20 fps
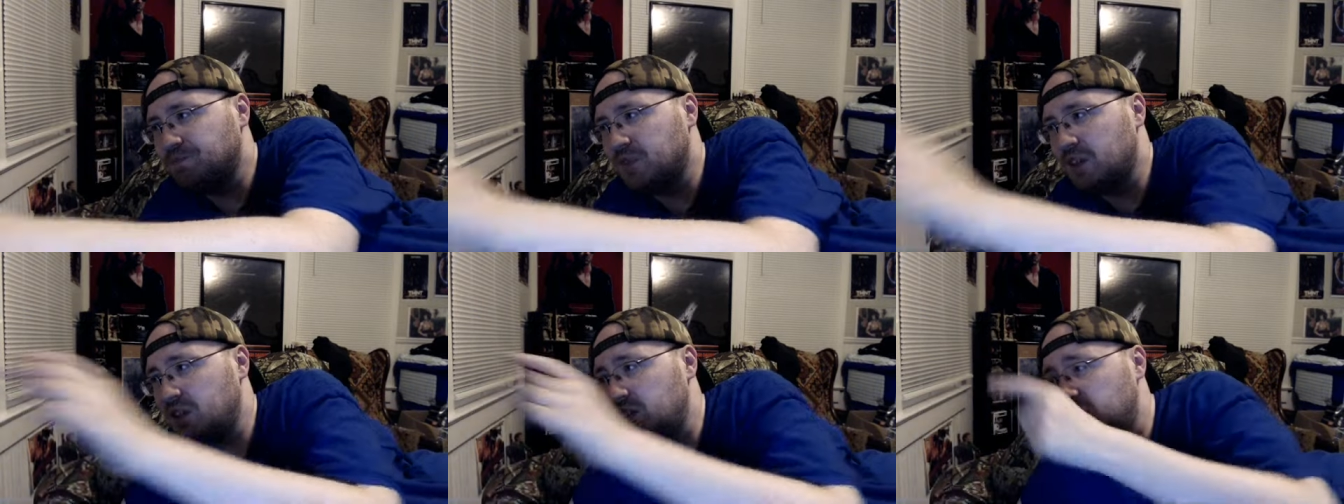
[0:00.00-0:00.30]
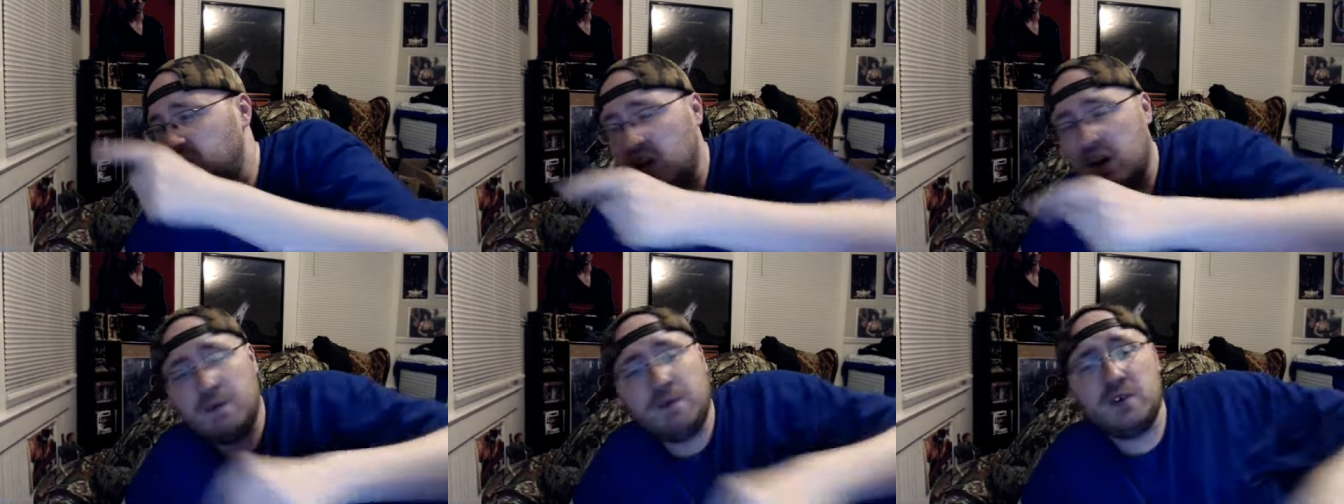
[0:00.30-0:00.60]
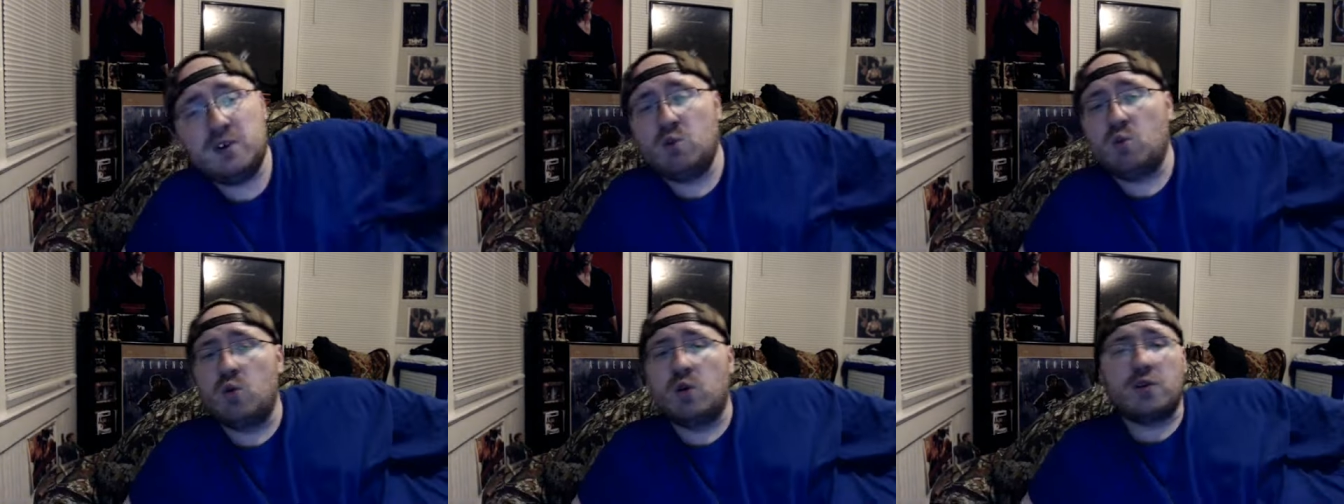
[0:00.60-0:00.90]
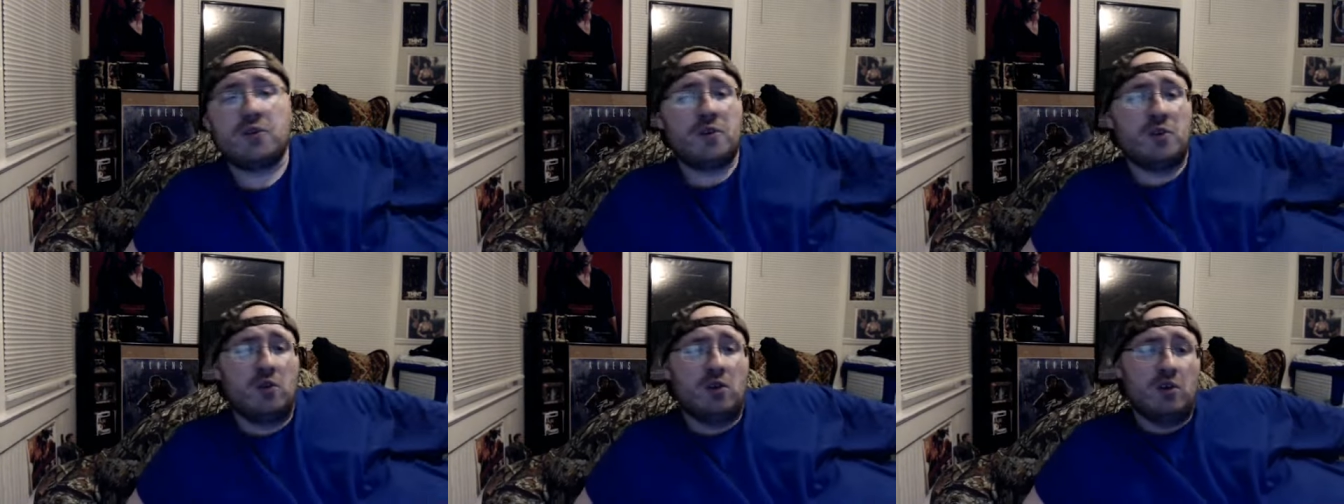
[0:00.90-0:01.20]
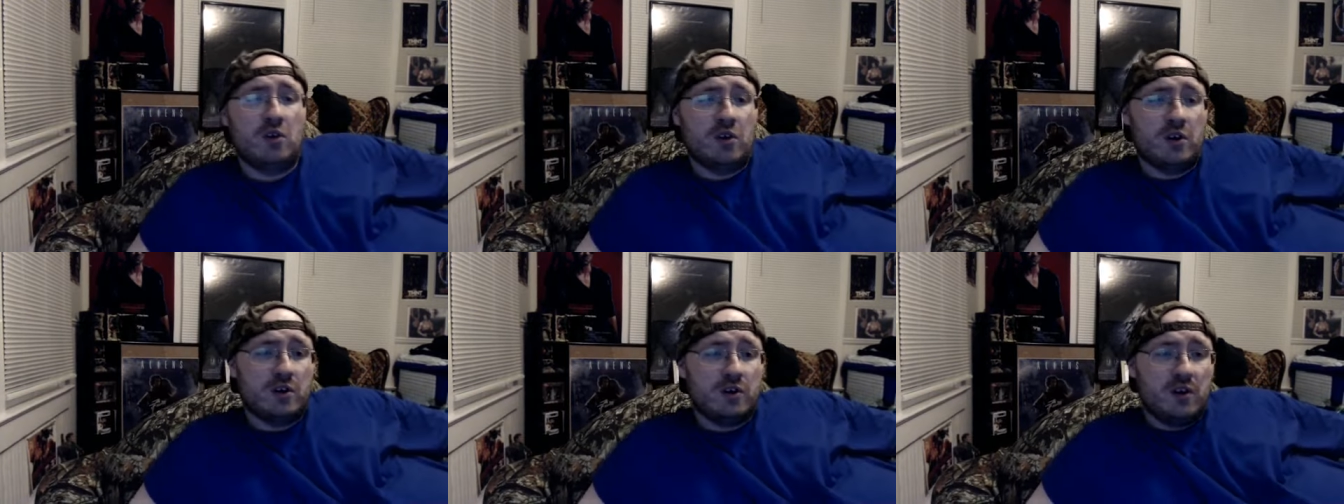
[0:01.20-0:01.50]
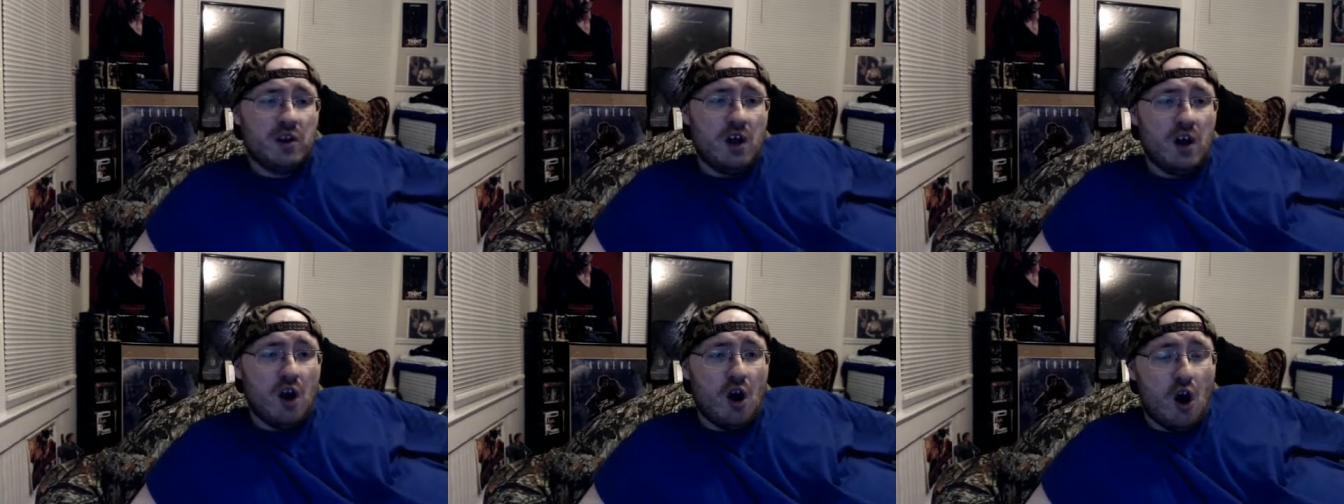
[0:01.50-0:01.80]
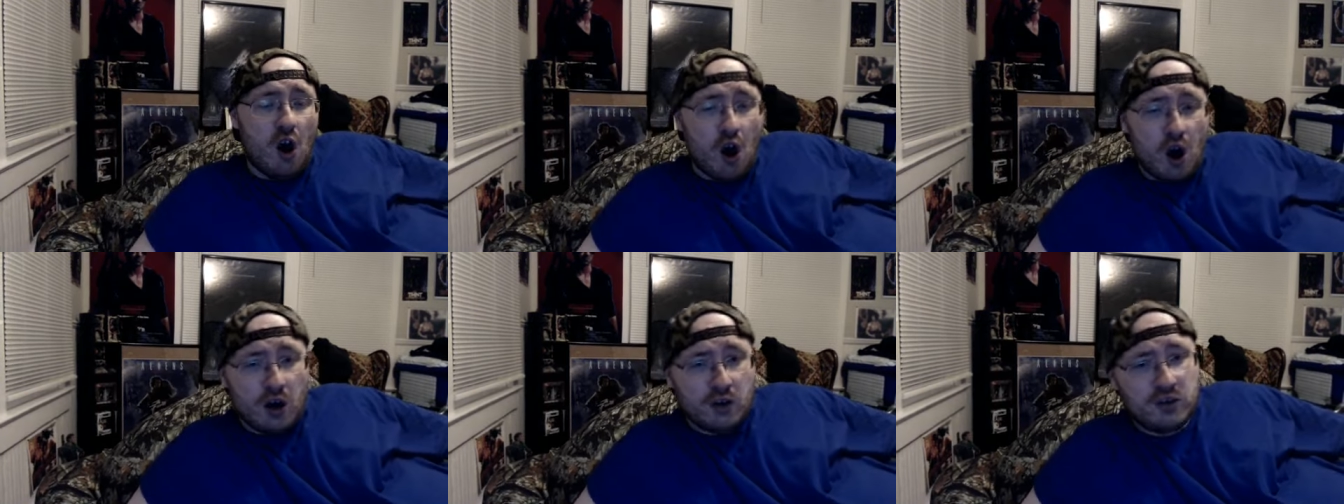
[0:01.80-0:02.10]
definitely worth a look.
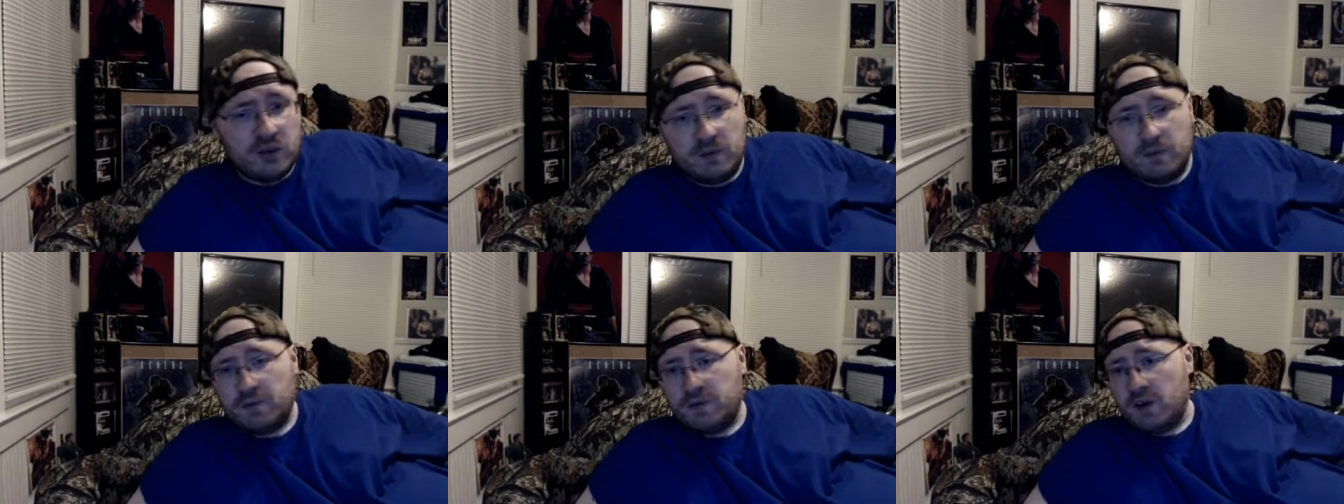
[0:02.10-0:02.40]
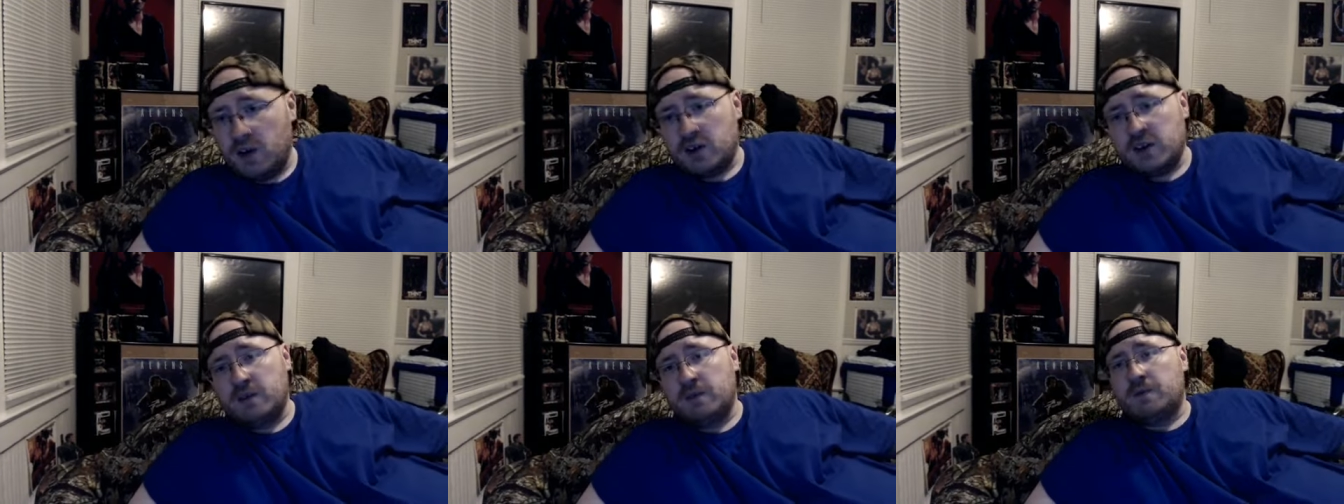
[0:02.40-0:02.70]
Awesome fucking